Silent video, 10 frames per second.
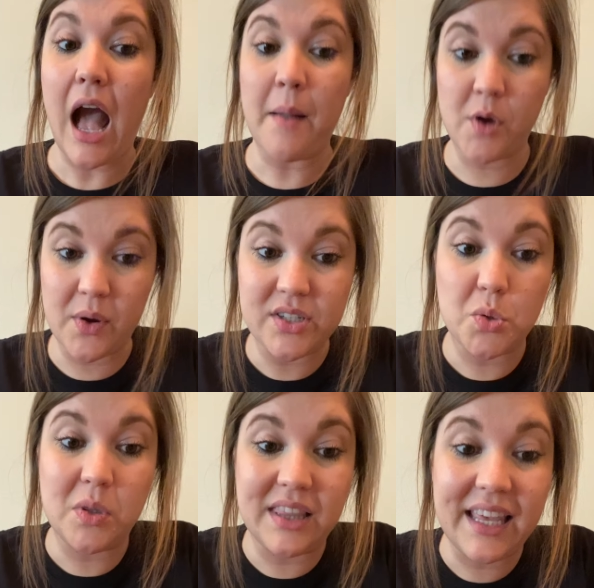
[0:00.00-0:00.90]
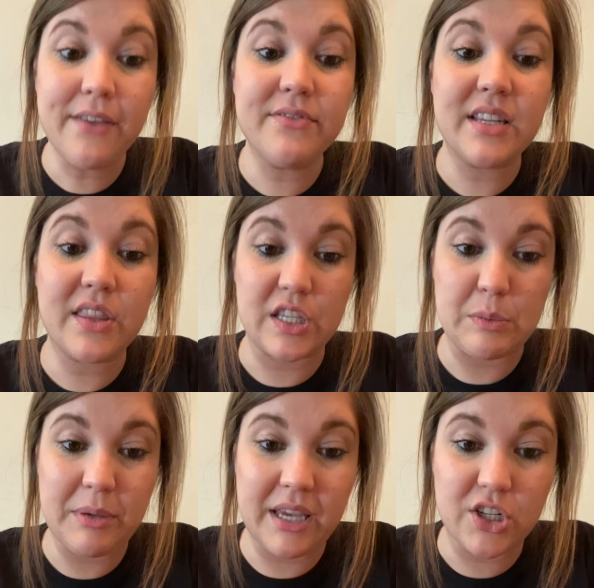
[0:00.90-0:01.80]
I'm going to lift
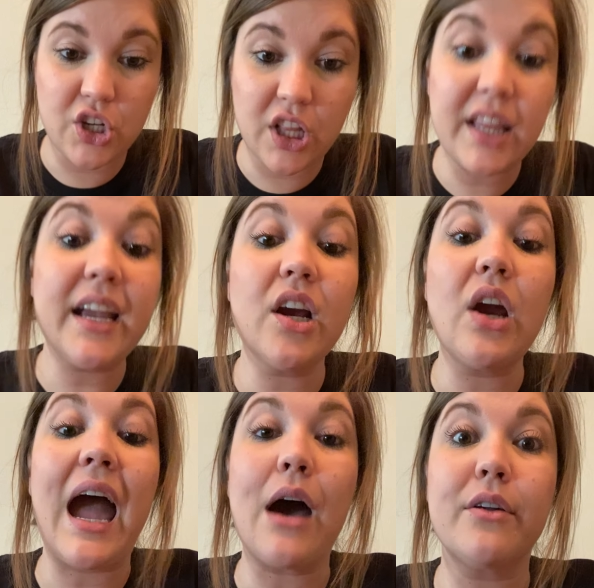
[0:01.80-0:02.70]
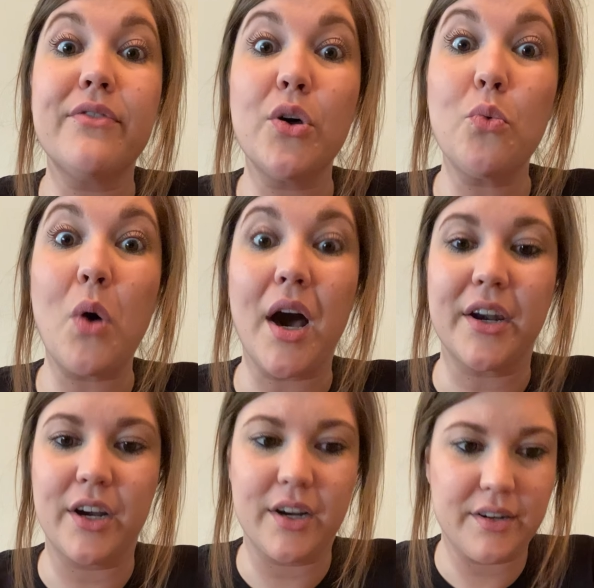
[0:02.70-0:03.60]
this peach clear out of the
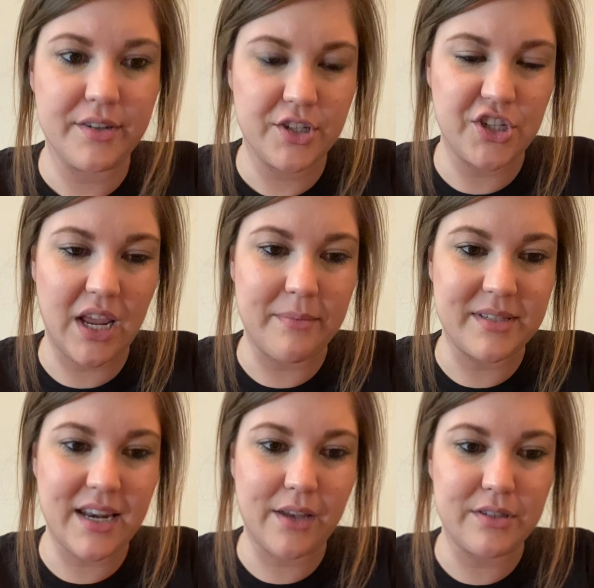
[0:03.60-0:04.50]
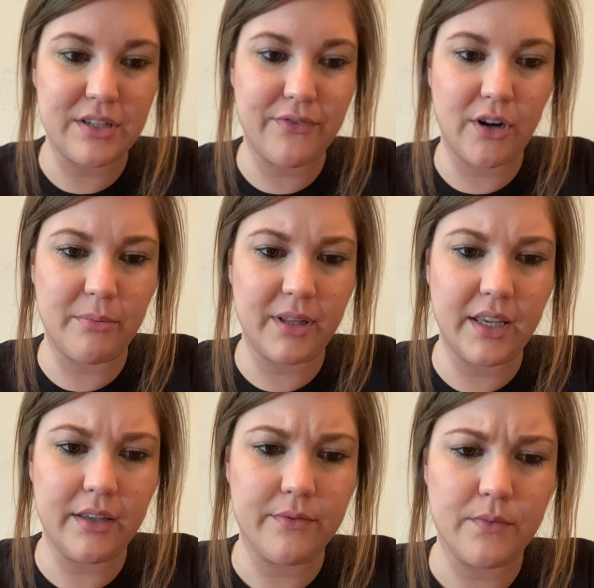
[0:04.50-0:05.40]
water, James announced
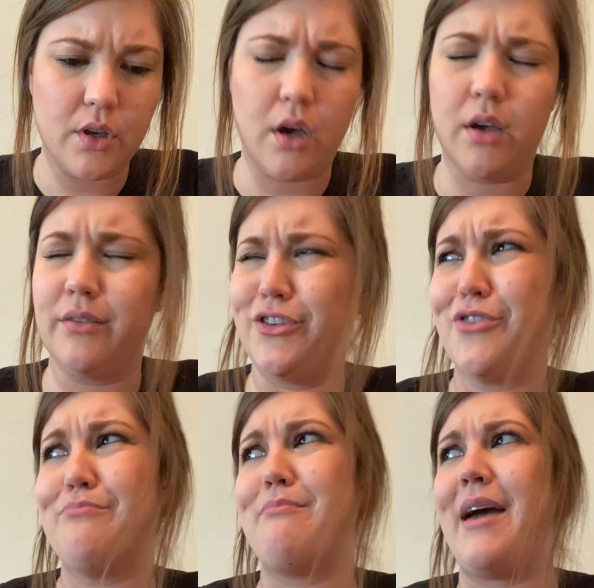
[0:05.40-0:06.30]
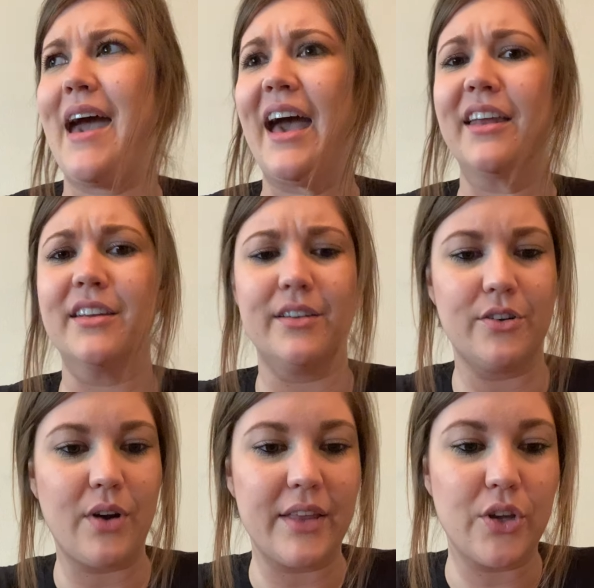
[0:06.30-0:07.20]
firmly. You're mad,
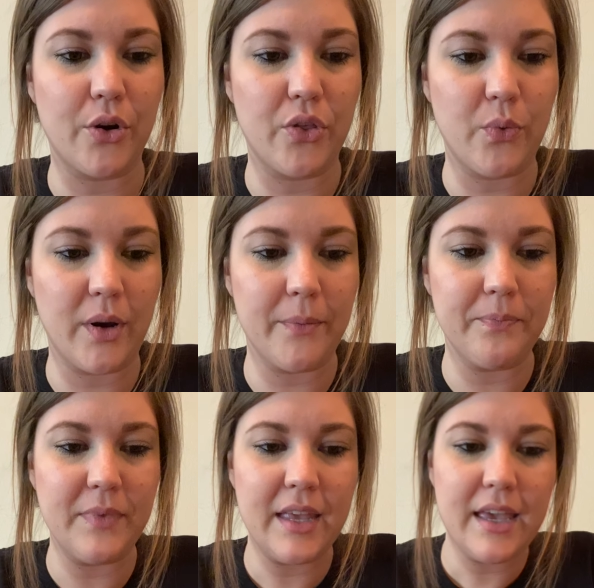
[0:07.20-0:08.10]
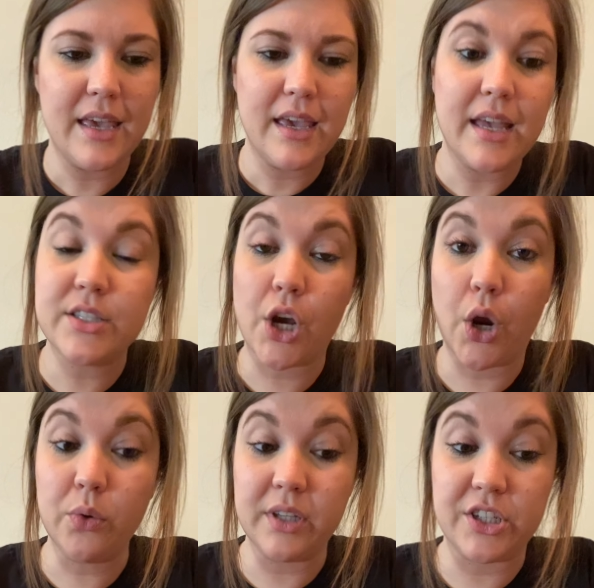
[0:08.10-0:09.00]
cried the earthworm. It's our
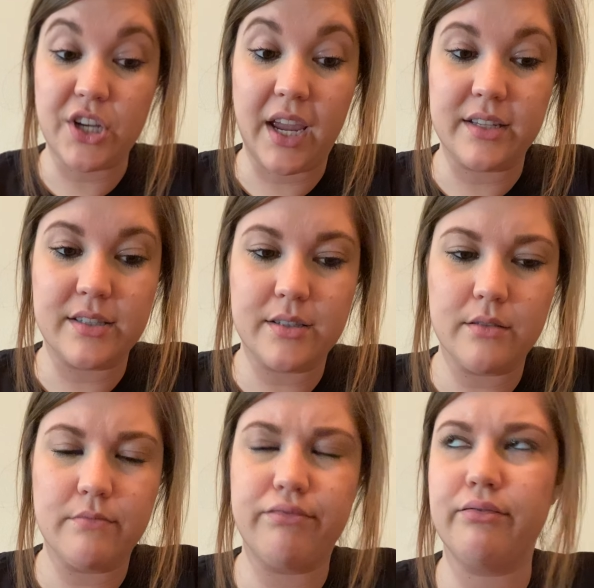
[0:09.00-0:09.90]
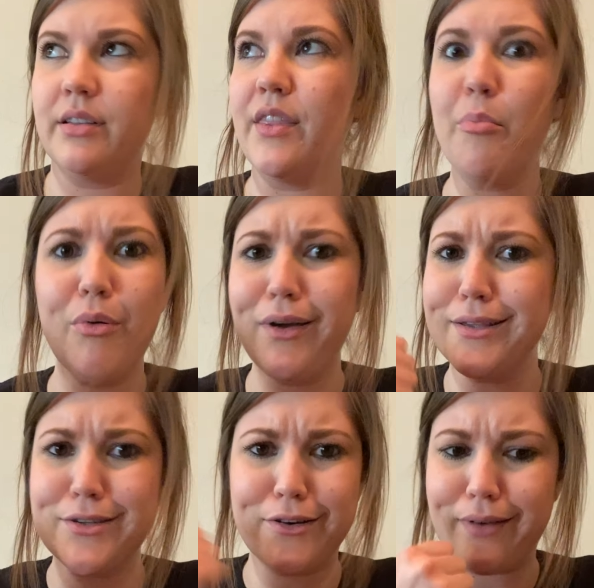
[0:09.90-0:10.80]
only chance. The
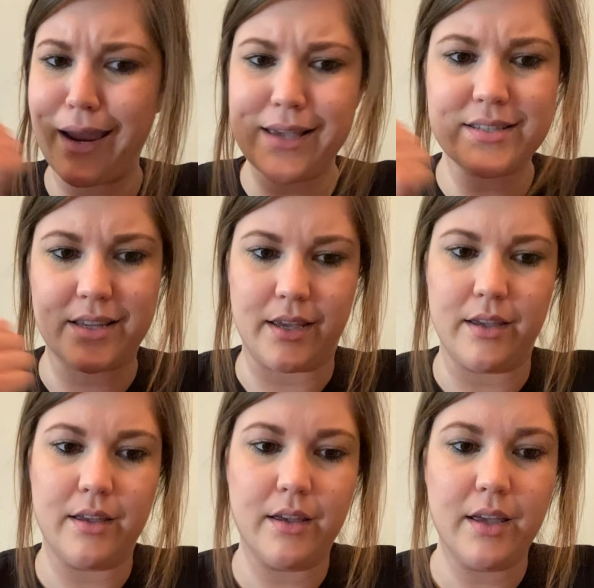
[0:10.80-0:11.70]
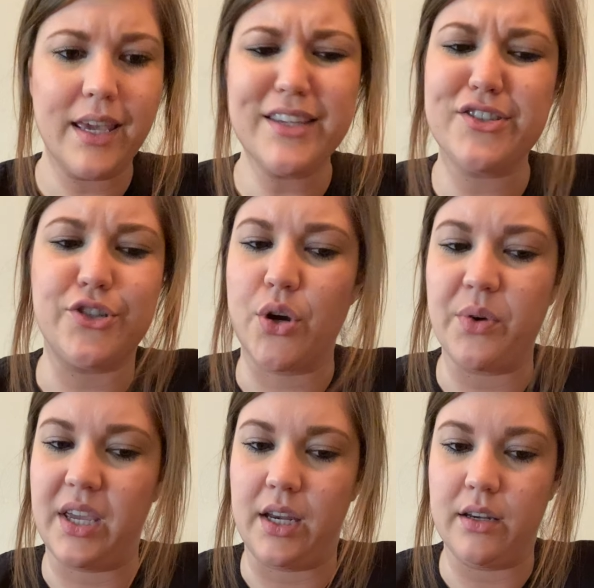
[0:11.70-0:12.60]
boy's crazy. He's
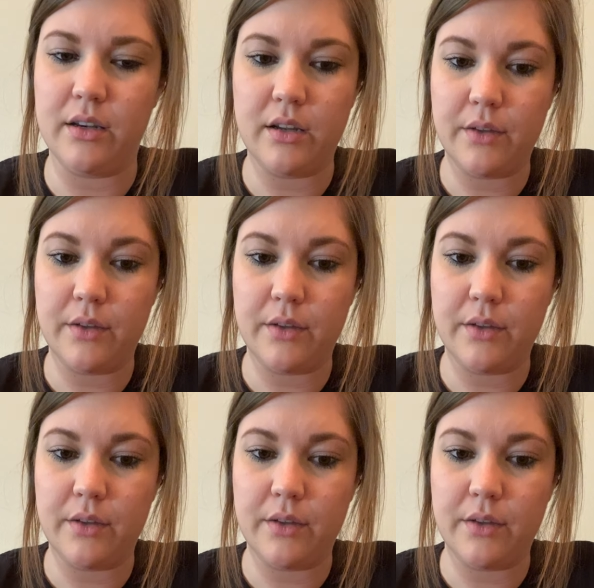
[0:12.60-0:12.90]
joking.